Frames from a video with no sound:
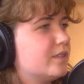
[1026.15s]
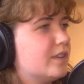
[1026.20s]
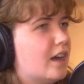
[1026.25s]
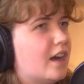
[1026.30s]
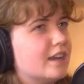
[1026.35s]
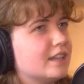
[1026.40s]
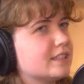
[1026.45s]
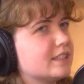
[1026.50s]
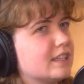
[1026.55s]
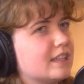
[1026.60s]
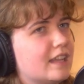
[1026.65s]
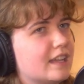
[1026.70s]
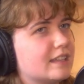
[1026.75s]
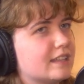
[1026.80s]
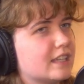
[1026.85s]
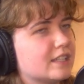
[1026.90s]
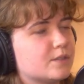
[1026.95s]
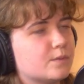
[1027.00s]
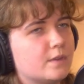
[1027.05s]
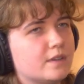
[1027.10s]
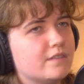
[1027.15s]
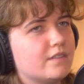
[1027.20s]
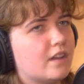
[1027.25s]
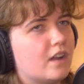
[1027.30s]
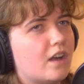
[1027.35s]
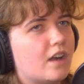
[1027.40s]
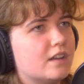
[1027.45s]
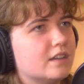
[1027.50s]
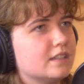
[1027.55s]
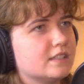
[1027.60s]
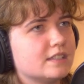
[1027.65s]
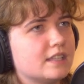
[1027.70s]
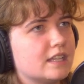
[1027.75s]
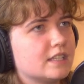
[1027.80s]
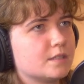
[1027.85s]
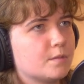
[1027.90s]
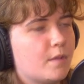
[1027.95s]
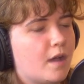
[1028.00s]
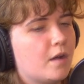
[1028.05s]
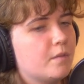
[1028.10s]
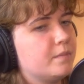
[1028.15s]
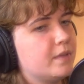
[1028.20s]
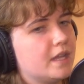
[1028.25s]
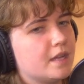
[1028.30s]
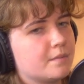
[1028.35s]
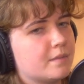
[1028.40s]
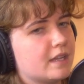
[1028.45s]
honestly like that's one of the hardest things about being